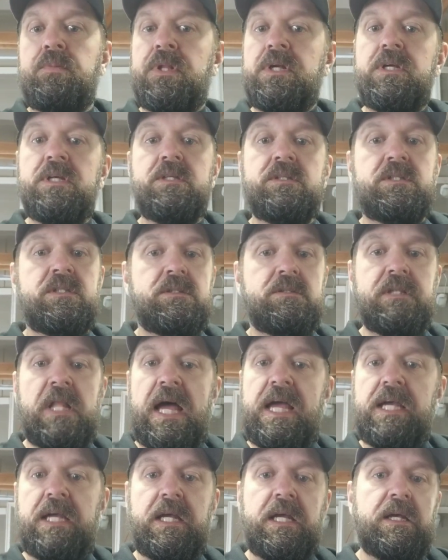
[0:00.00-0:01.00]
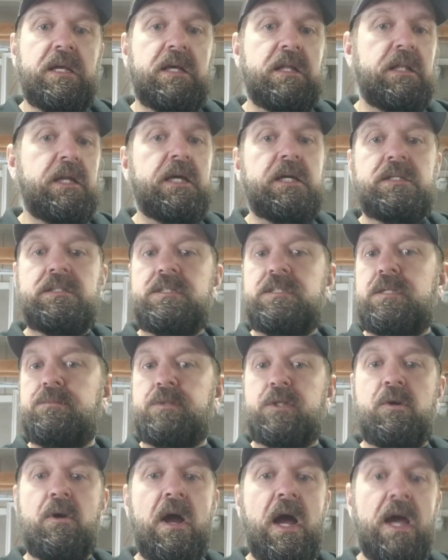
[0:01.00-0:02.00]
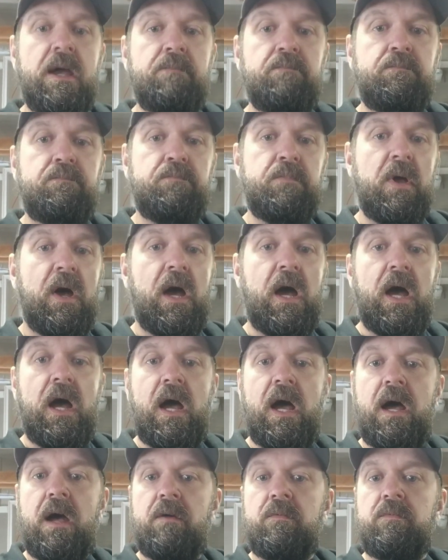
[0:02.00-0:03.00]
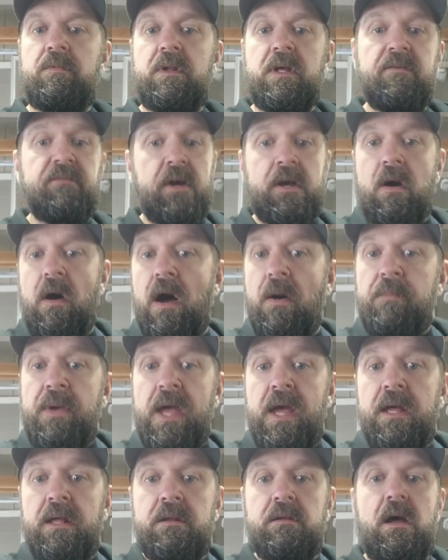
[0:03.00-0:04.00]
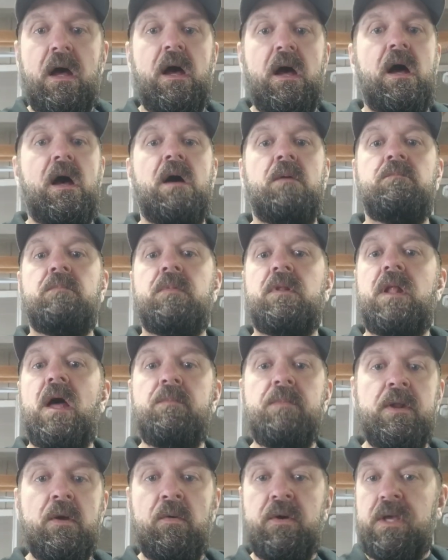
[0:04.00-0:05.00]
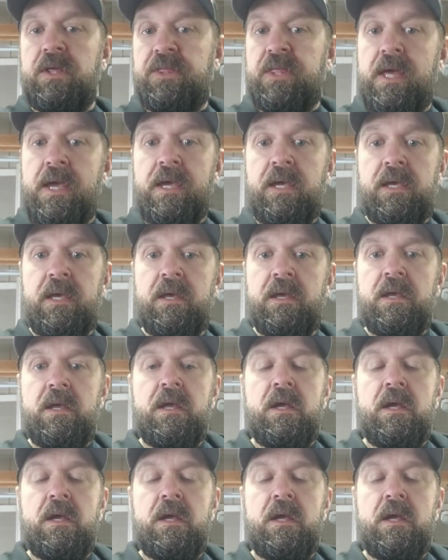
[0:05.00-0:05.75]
Please like, click, subscribe, leave a comment. Let me know what you think.